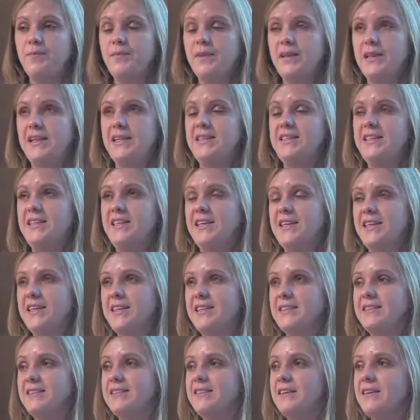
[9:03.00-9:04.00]
let's say like
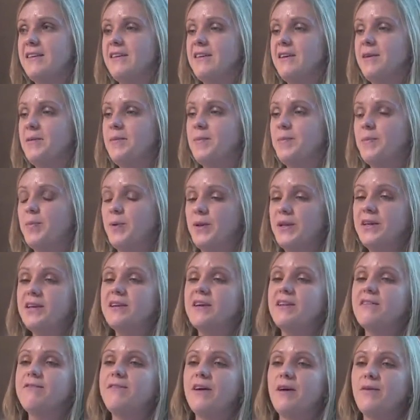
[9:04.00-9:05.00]
this,
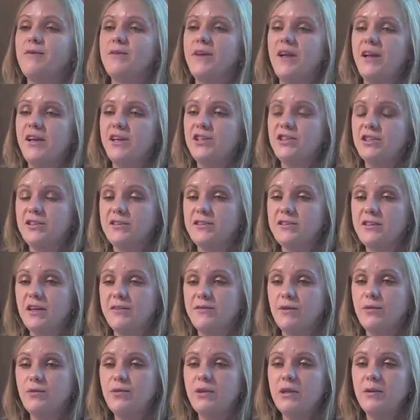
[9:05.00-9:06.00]
political foundations
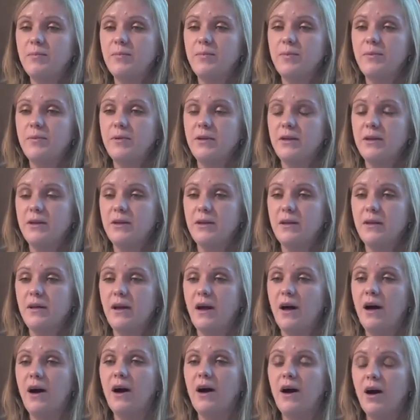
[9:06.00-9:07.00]
have only
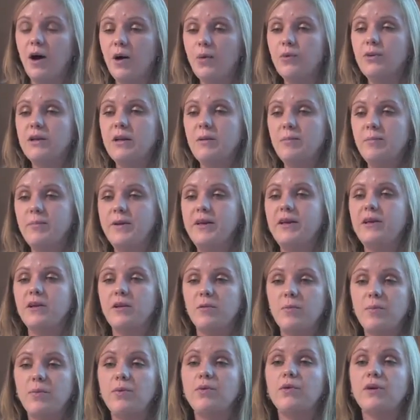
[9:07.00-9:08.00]
are only
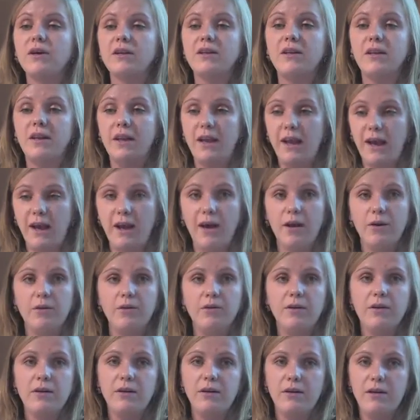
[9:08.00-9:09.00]
being born
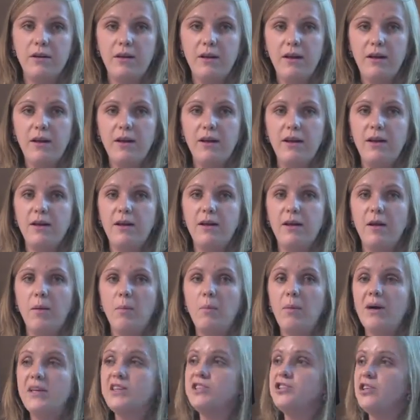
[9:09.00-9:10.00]
now,
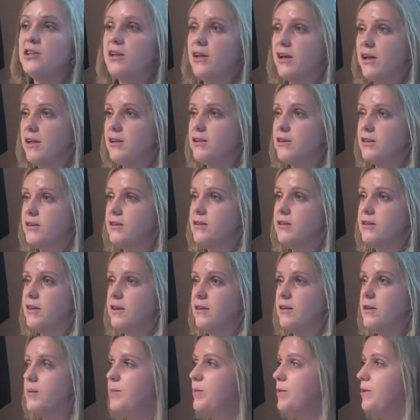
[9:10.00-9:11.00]
much later
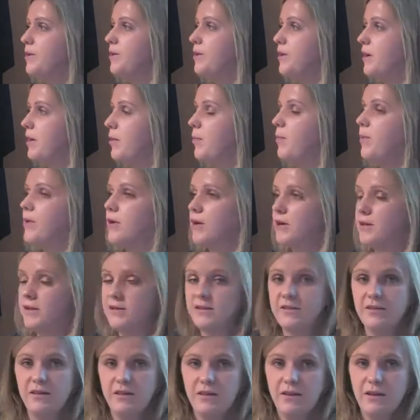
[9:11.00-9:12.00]
than the political
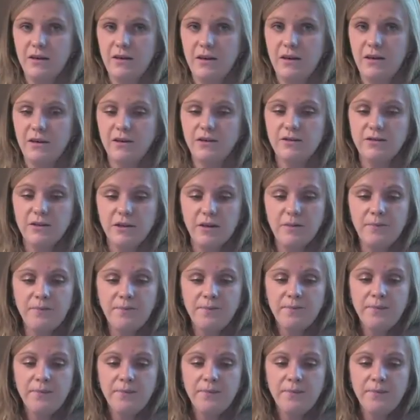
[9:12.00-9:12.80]
parties in the country.